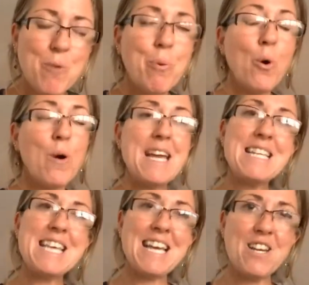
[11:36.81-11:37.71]
poor
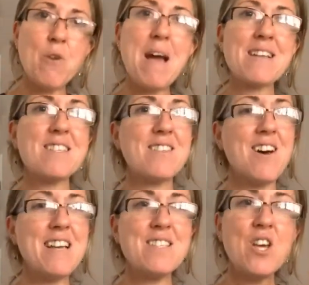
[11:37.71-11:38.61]
eating and no
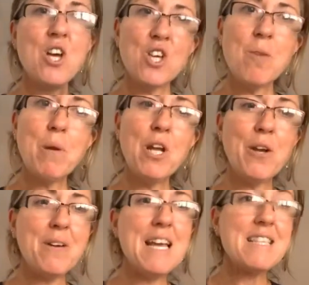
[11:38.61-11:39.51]
exercise, your
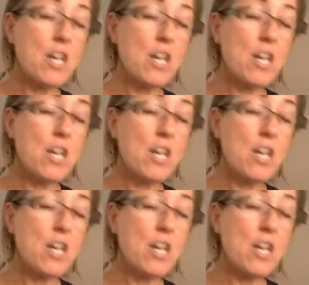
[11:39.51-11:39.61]
balloon is going to